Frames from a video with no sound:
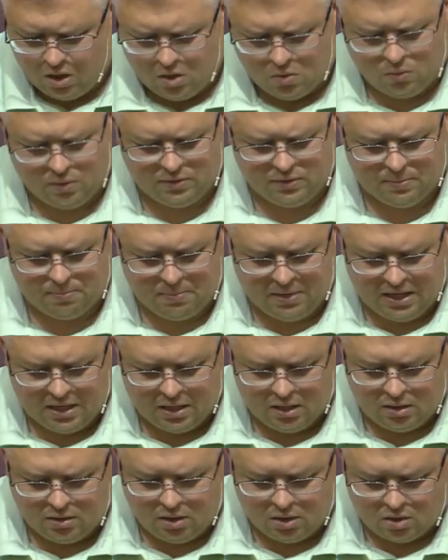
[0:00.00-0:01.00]
when the
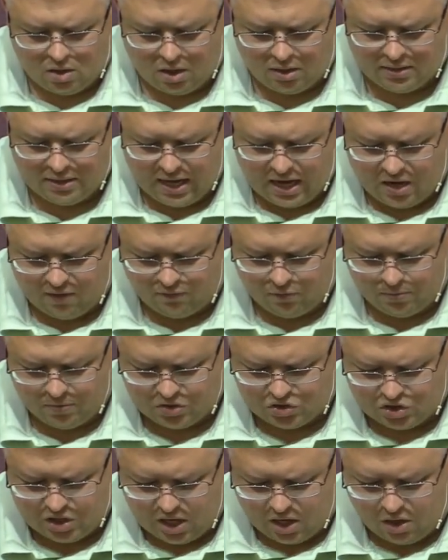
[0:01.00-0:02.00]
men got down from the
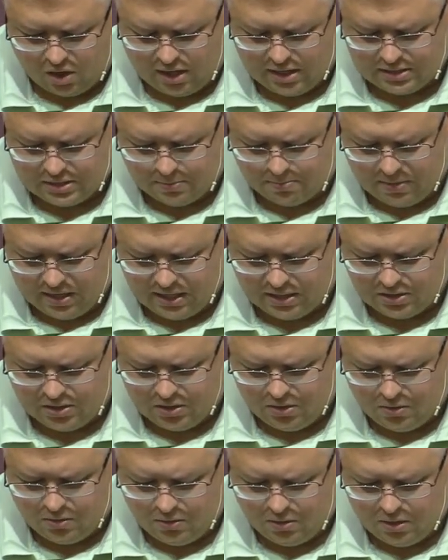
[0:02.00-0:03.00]
chariot to meet
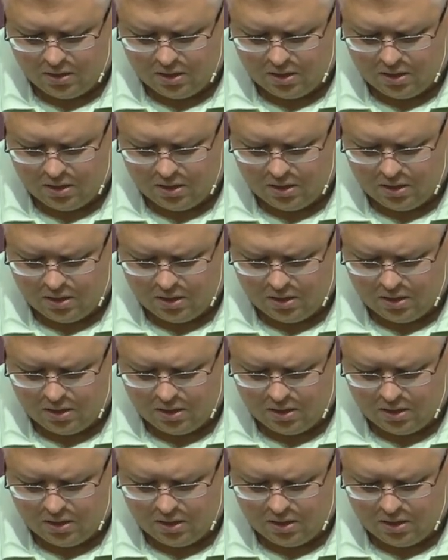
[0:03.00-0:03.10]
you?